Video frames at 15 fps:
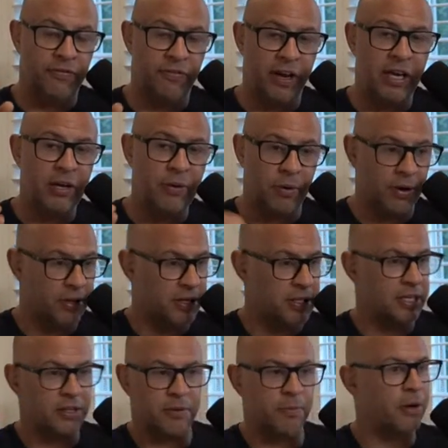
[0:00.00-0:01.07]
If anyone
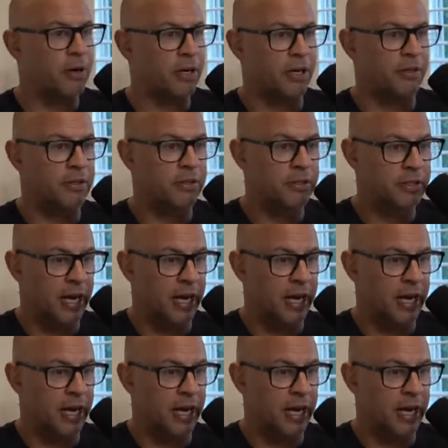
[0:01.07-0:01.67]
that's South American,